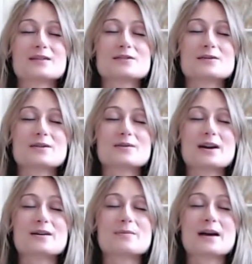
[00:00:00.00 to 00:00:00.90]
to a
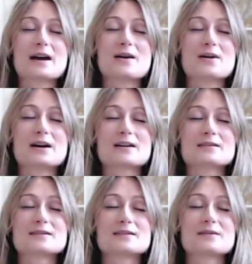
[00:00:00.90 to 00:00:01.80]
greater power
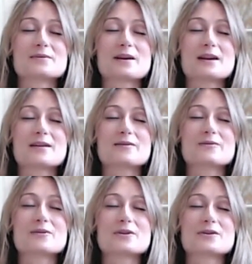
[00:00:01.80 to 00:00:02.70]
and waiting
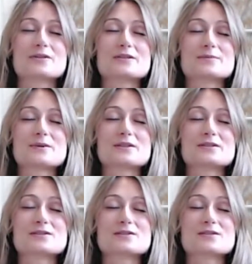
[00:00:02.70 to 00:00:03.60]
for a
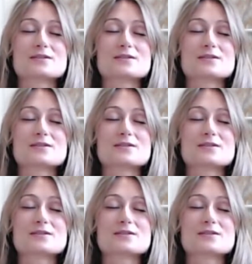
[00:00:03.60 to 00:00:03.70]
response.